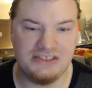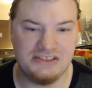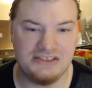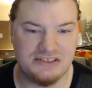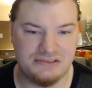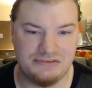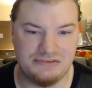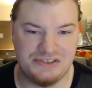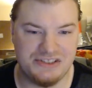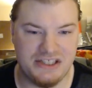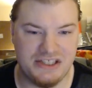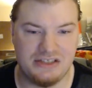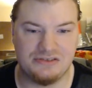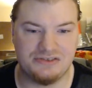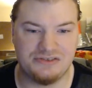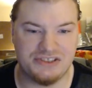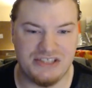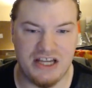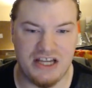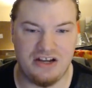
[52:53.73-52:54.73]
still
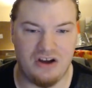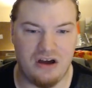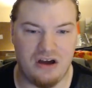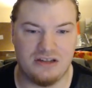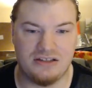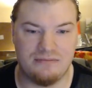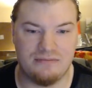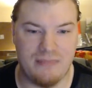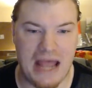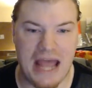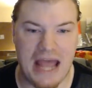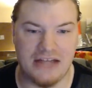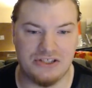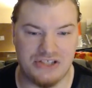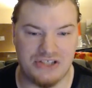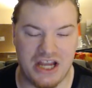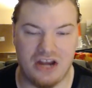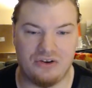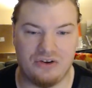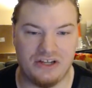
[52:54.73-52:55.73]
sitting on the mat.
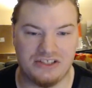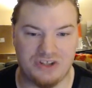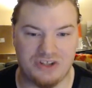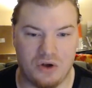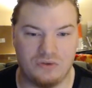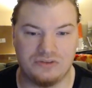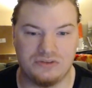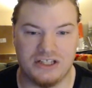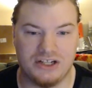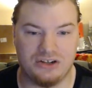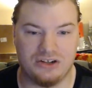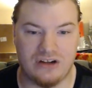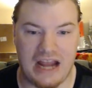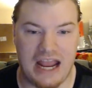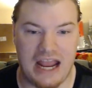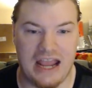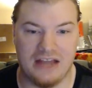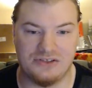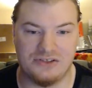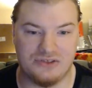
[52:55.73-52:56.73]
Jerry's holding her
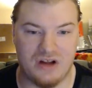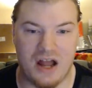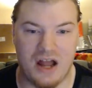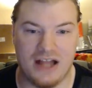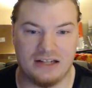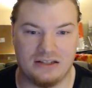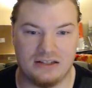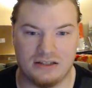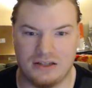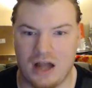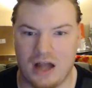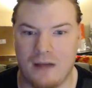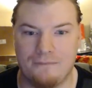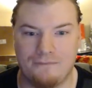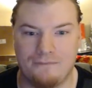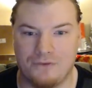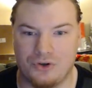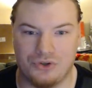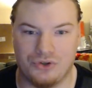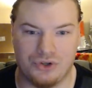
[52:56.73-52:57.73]
hand, trying to
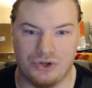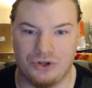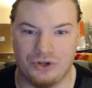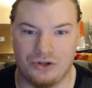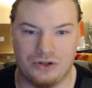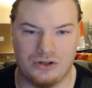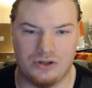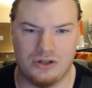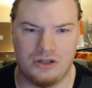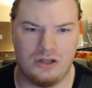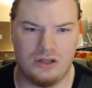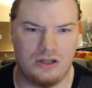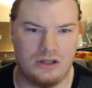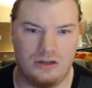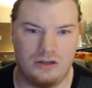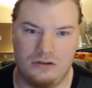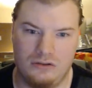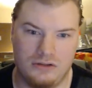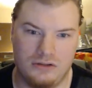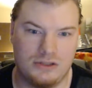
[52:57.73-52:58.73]
comfort her.
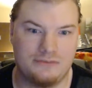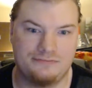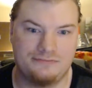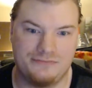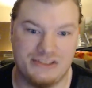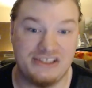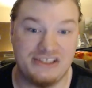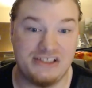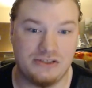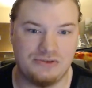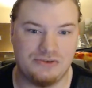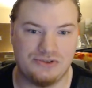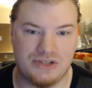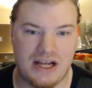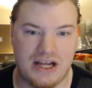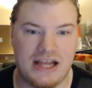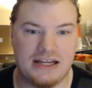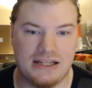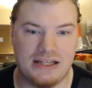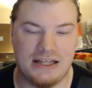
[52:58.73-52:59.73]
Still
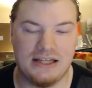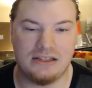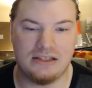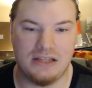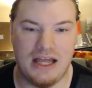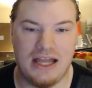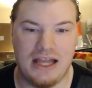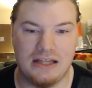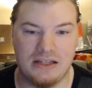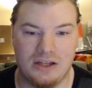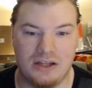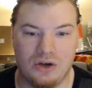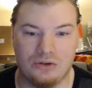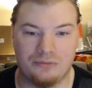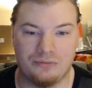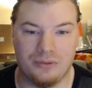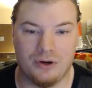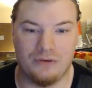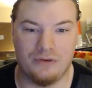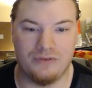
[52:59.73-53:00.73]
trying to get laid, the
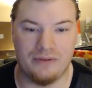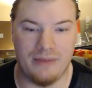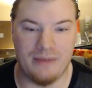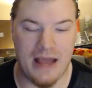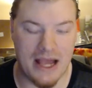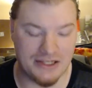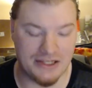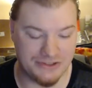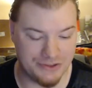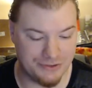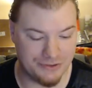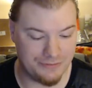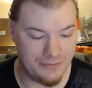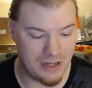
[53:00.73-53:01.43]
old pervy bastard.